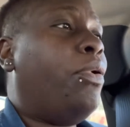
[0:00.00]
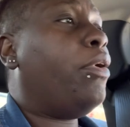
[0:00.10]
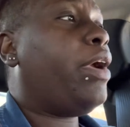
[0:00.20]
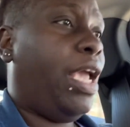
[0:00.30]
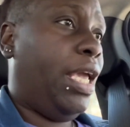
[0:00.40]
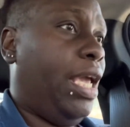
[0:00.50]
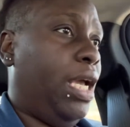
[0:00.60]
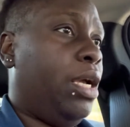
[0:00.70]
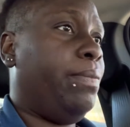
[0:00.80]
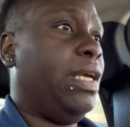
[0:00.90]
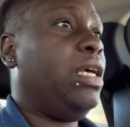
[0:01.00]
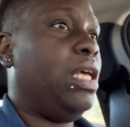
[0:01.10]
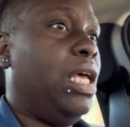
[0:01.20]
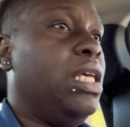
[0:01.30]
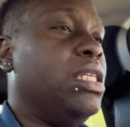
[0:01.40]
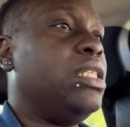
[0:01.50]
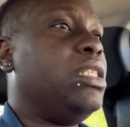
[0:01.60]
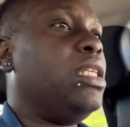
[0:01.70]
praying because